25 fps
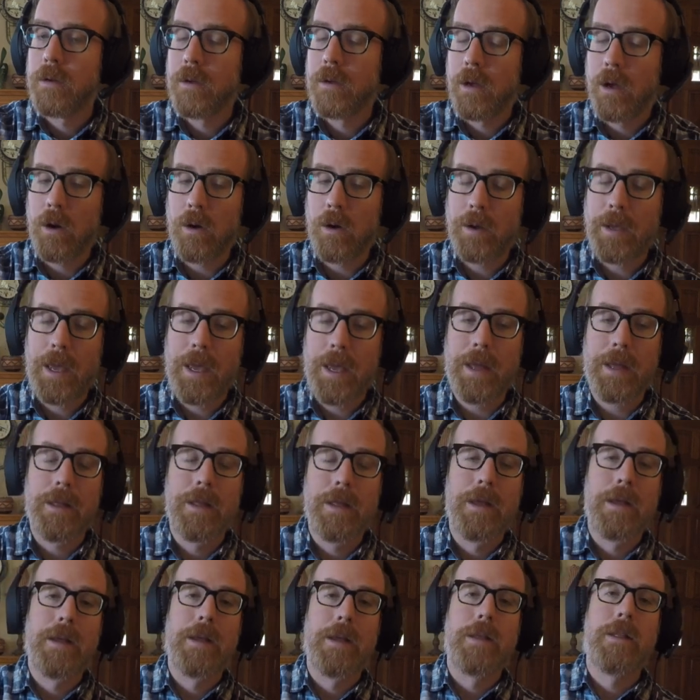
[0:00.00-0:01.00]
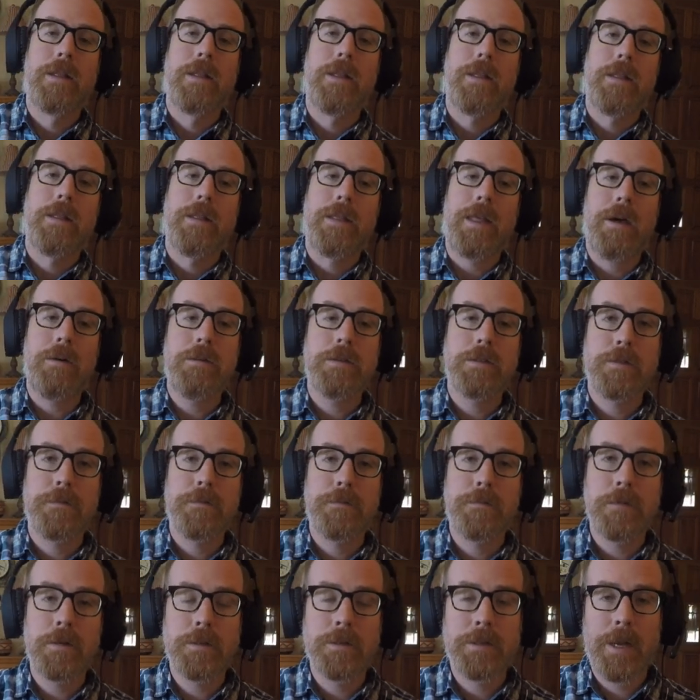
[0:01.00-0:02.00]
Okay, that was the
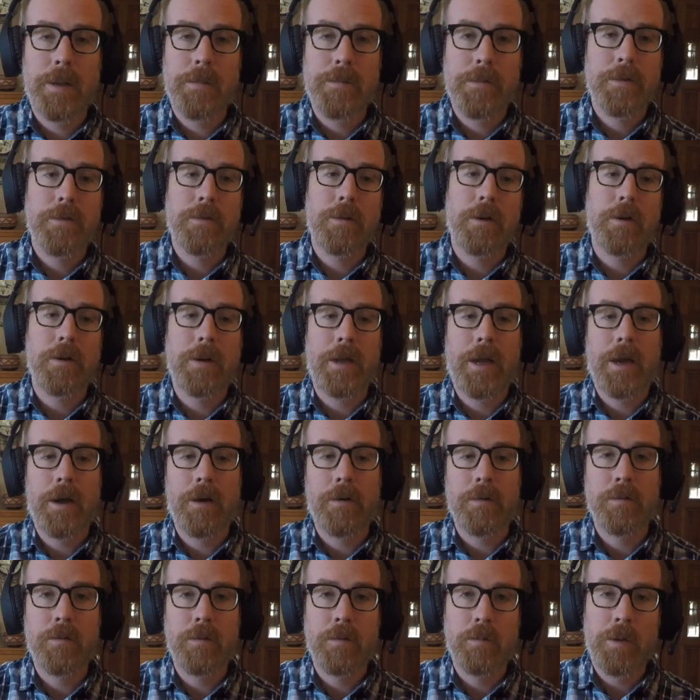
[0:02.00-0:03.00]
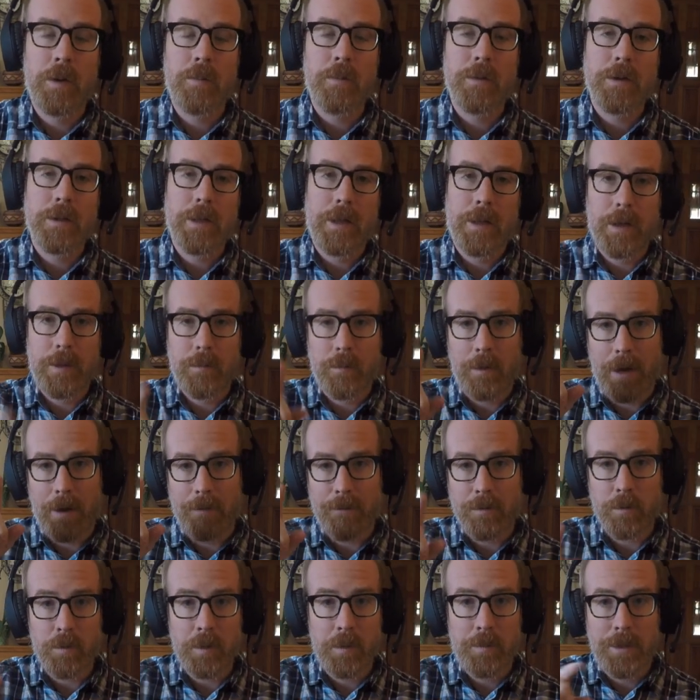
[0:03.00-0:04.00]
first time through. Now remember that we
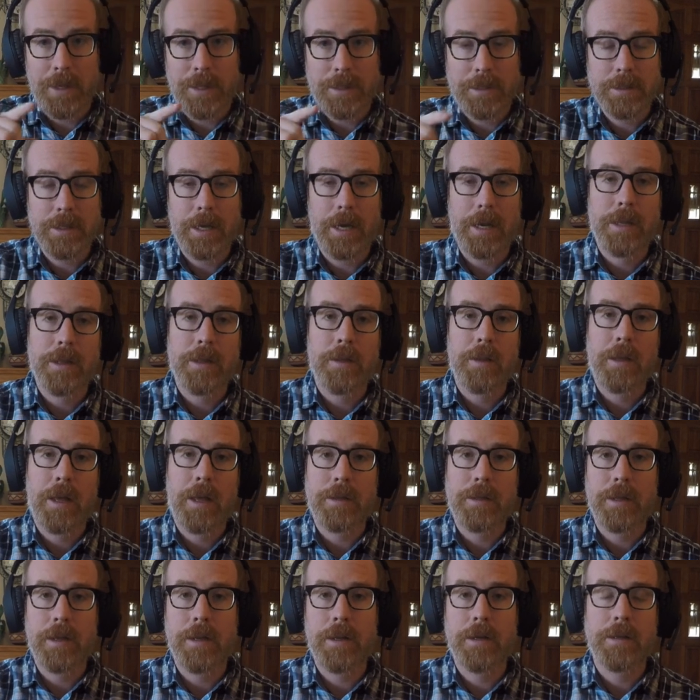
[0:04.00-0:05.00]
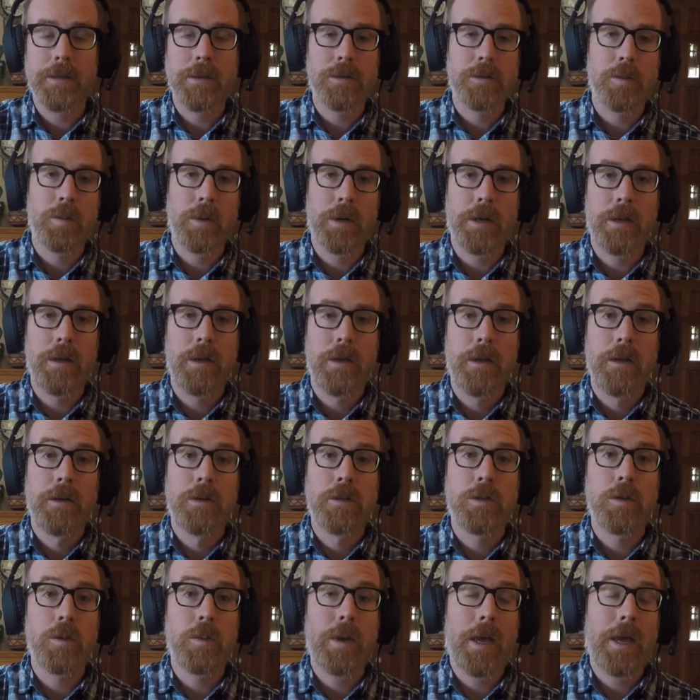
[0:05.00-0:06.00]
have the repeat sign at the end of this one,
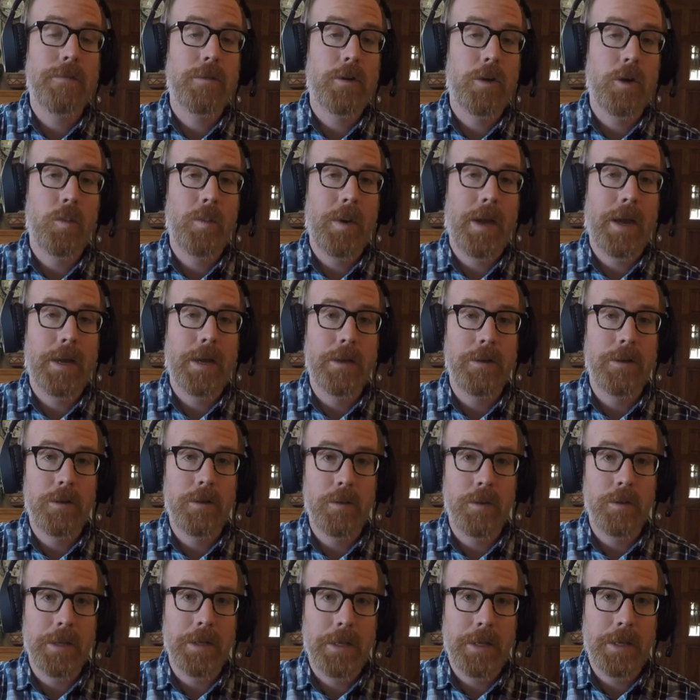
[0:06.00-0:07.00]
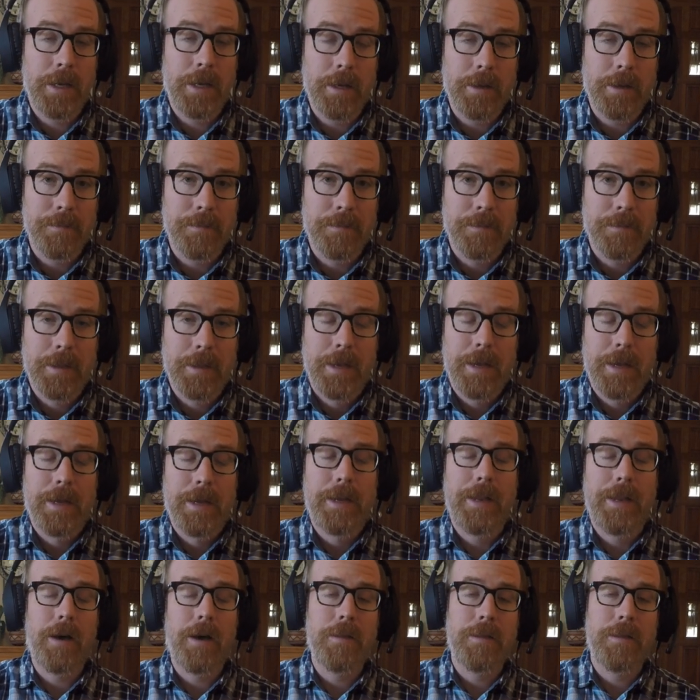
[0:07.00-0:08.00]
so we have to go back and do it again.
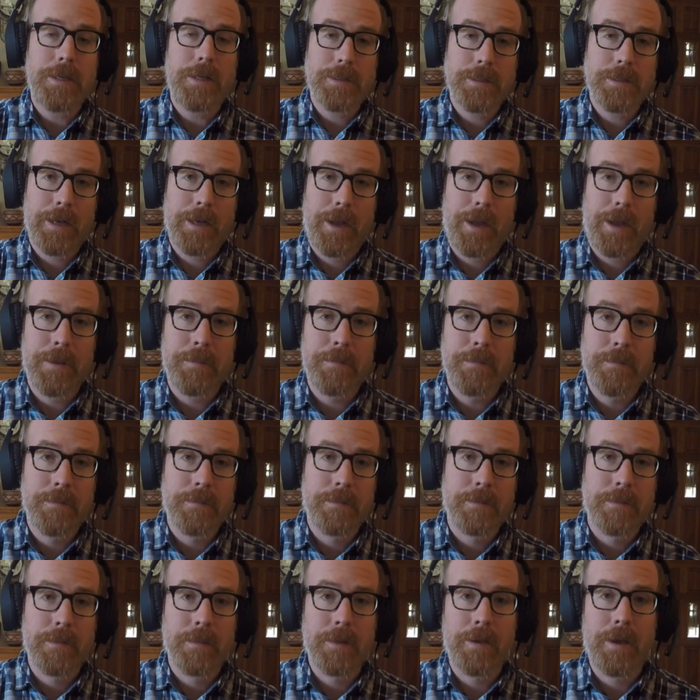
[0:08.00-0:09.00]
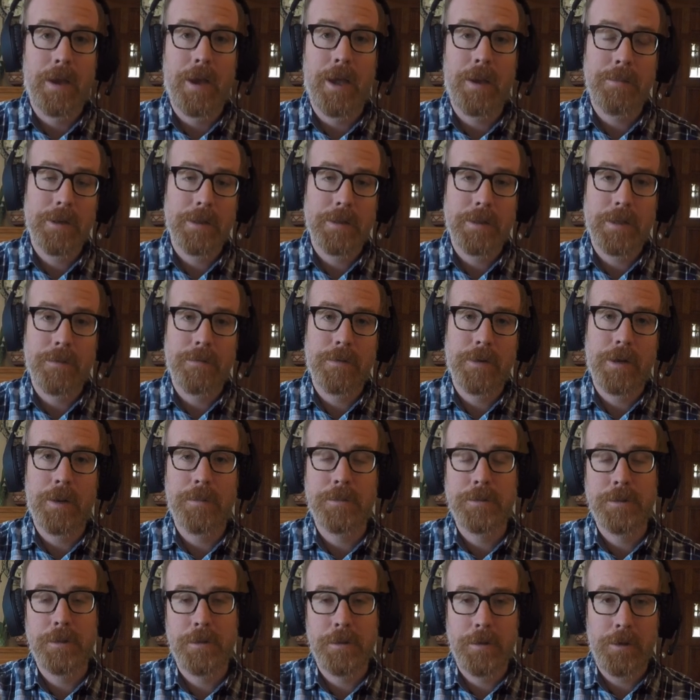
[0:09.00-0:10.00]
Now this time, I'm gonna leave it
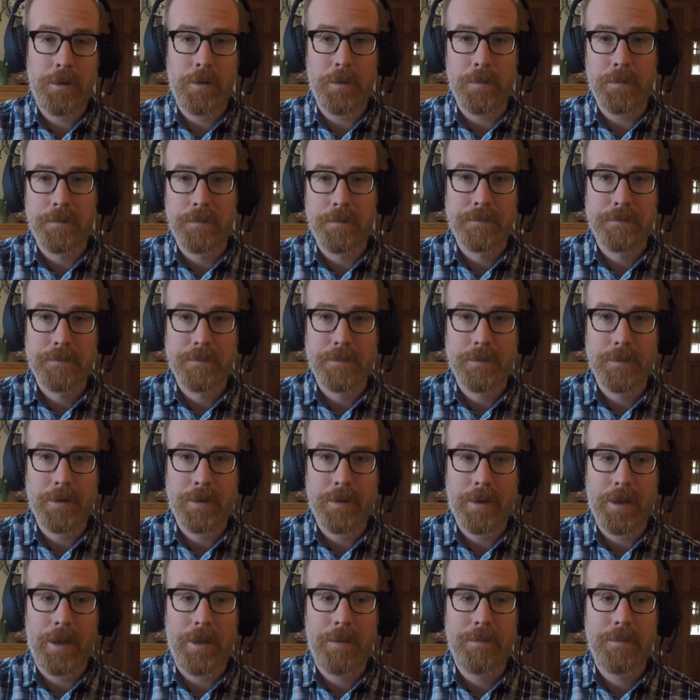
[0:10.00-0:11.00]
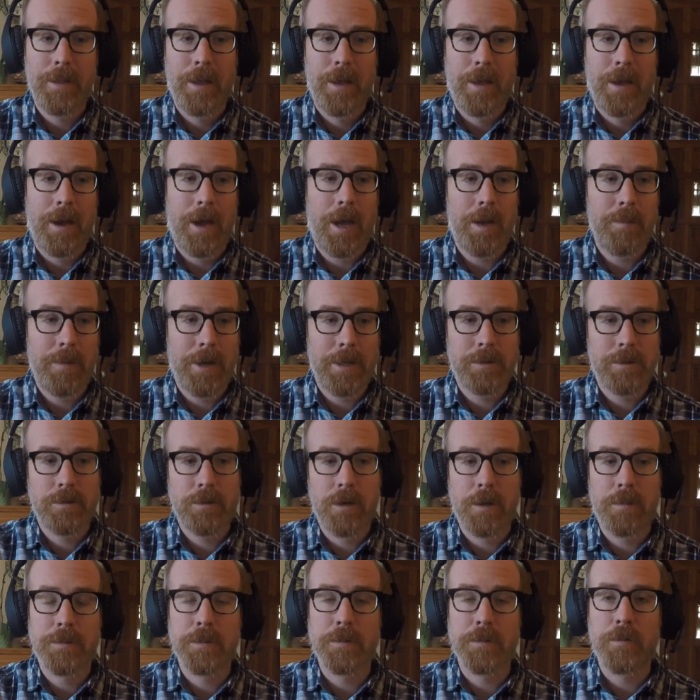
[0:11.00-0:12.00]
up to you, okay? I might
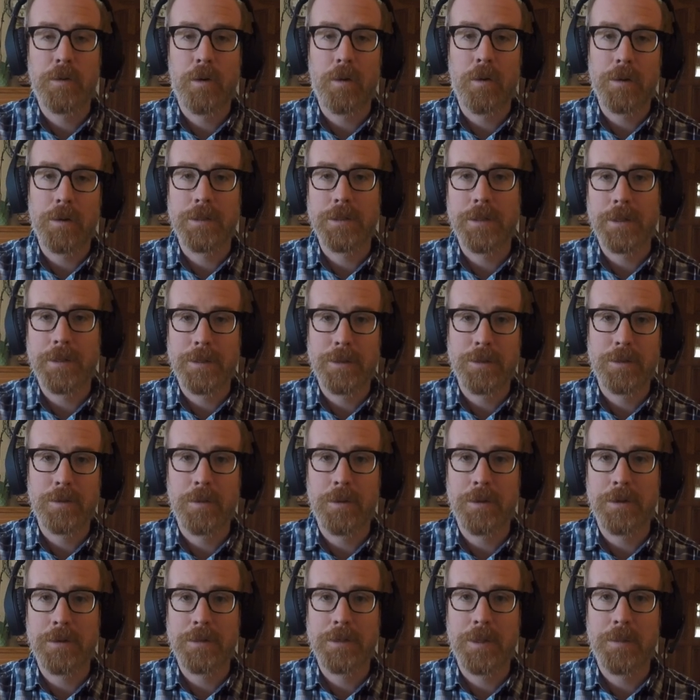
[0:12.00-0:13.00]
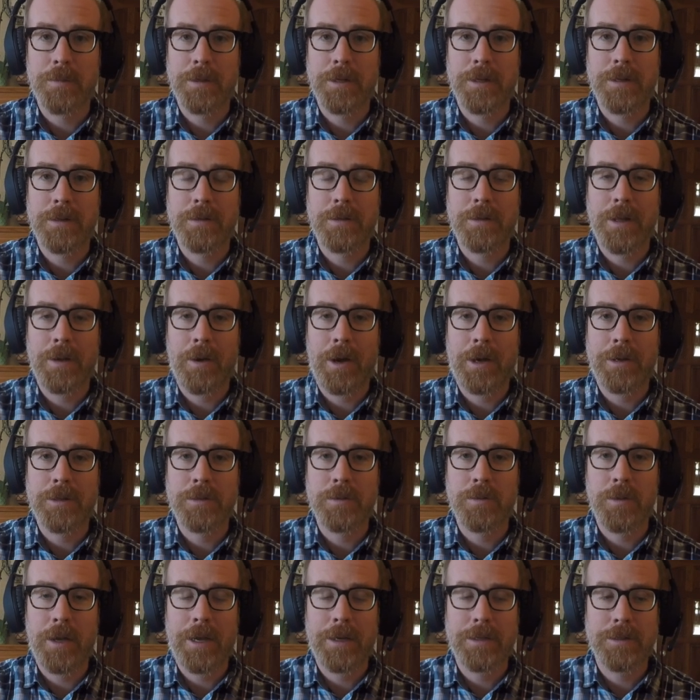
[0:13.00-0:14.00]
strum some chords on this one or something
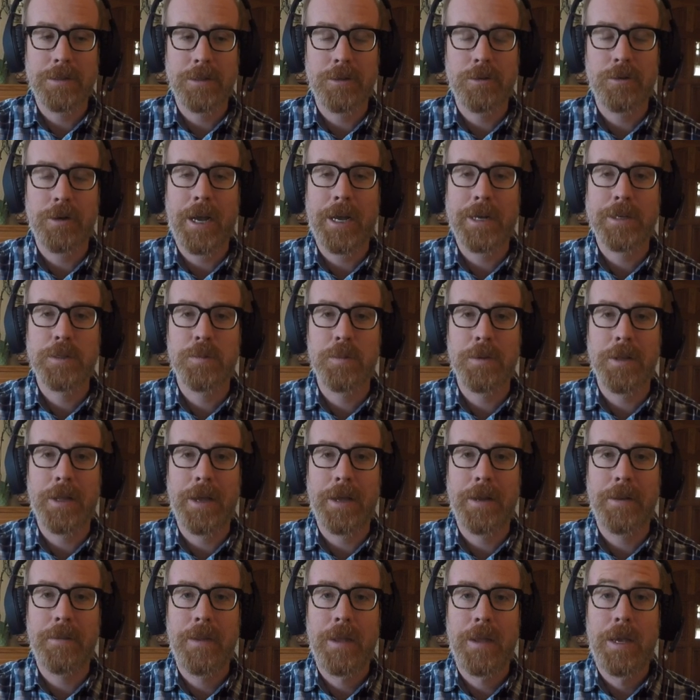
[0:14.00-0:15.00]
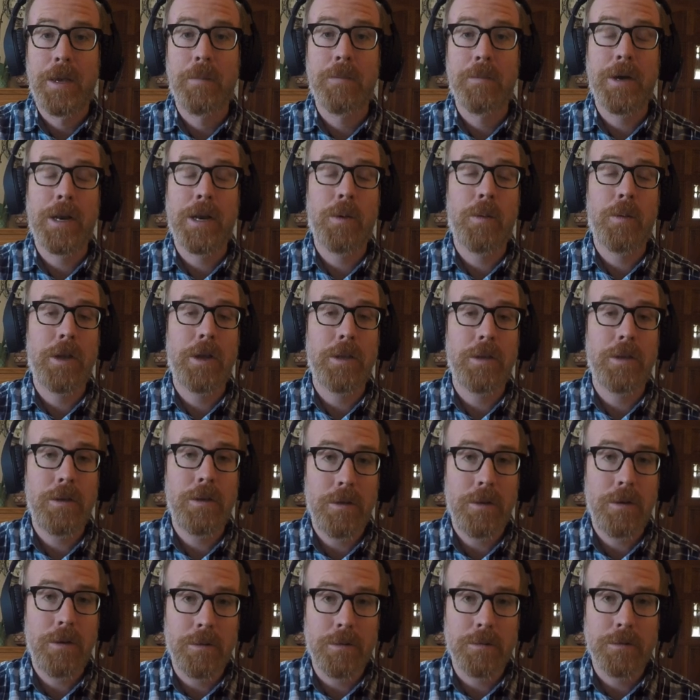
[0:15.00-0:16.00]
as, as the track's playing, but I want
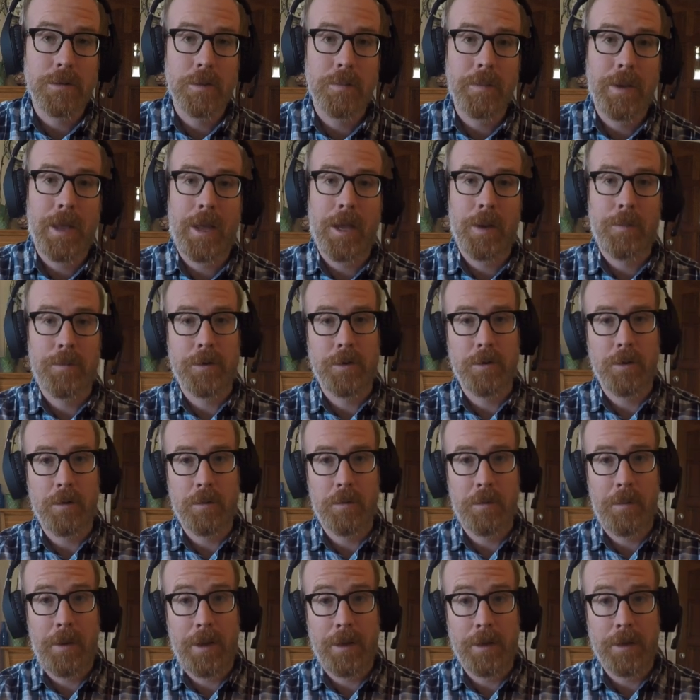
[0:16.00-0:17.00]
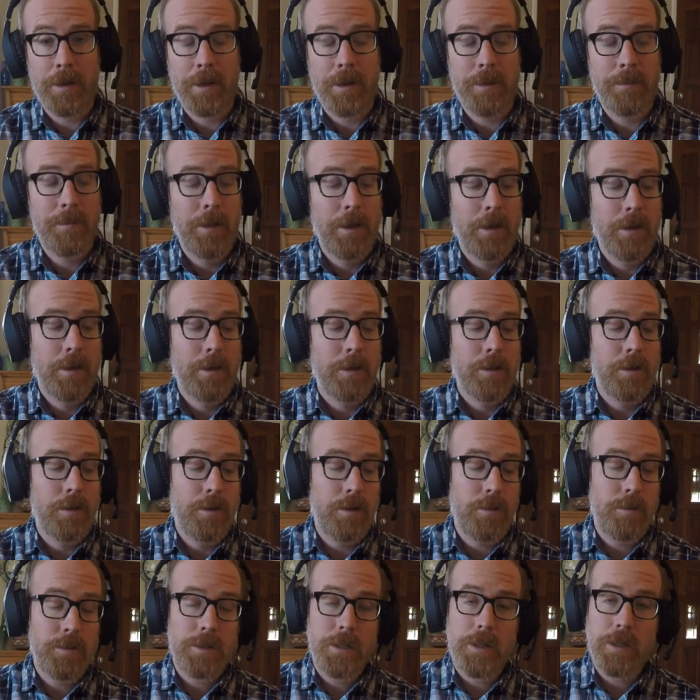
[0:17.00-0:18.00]
you to make up your own melody
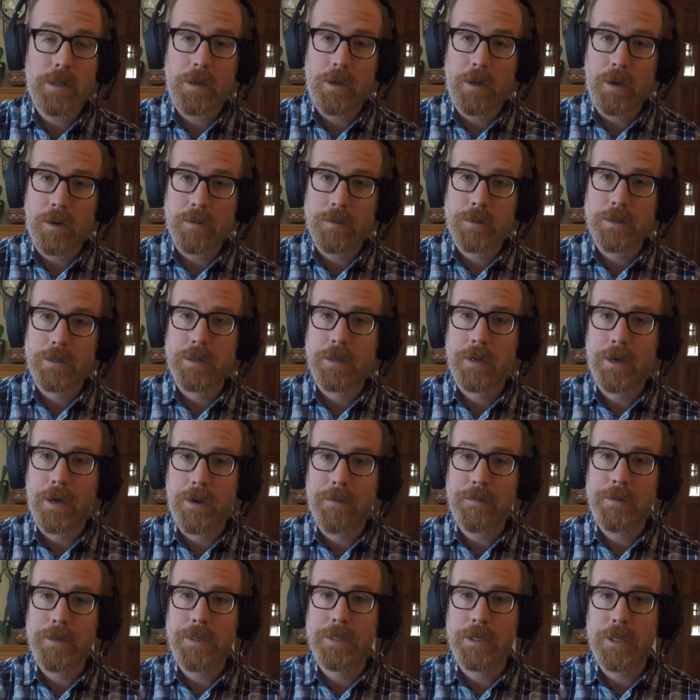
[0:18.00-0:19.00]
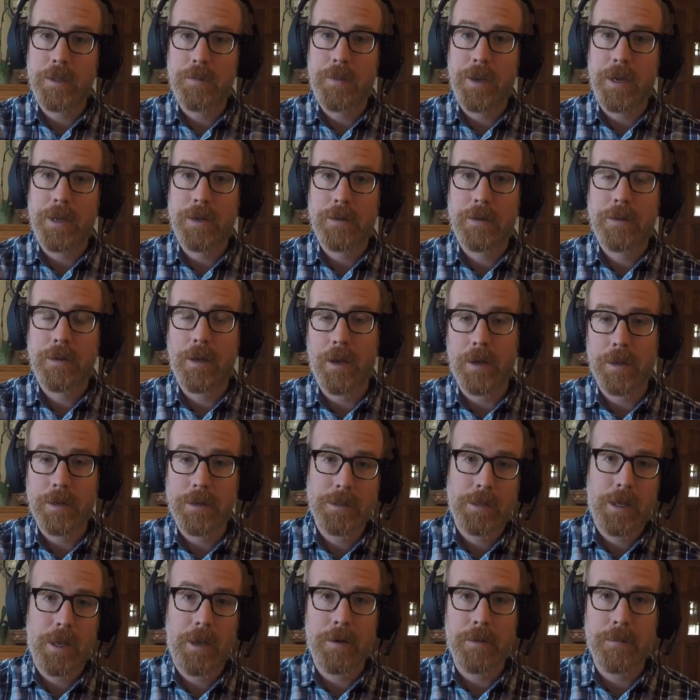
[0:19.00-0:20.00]
using the notes of the G pentatonic
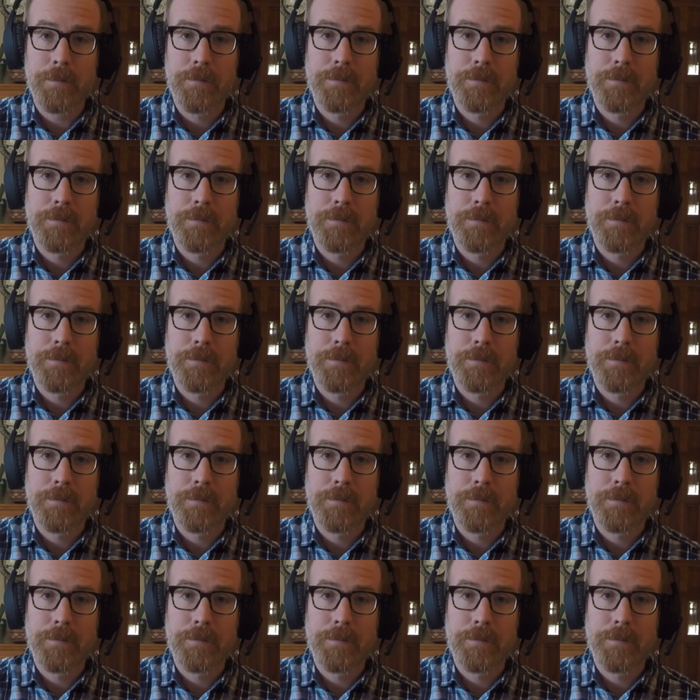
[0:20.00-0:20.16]
scale.